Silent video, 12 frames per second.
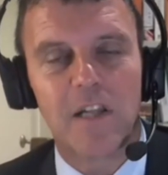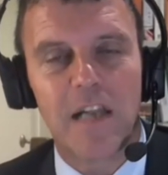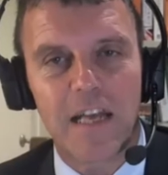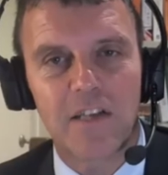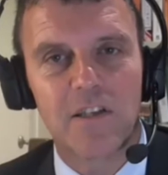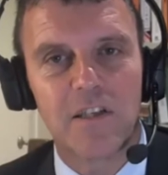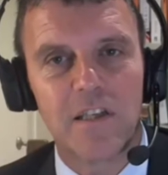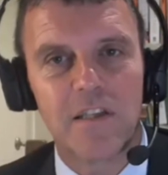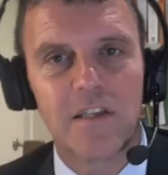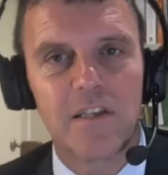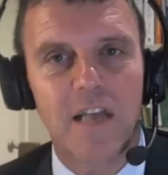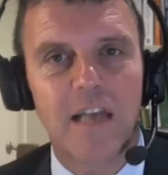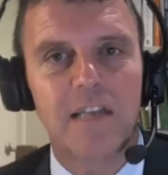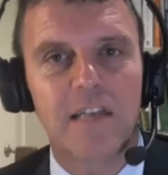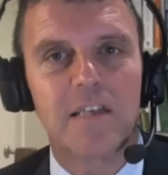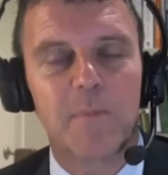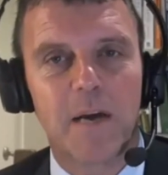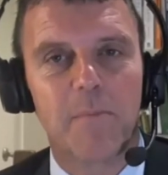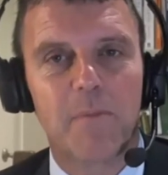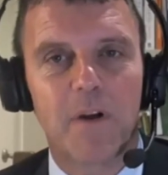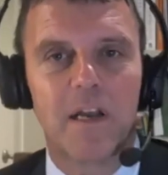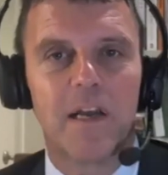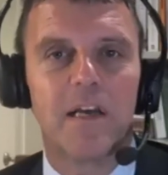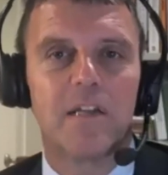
election in the States has become clear.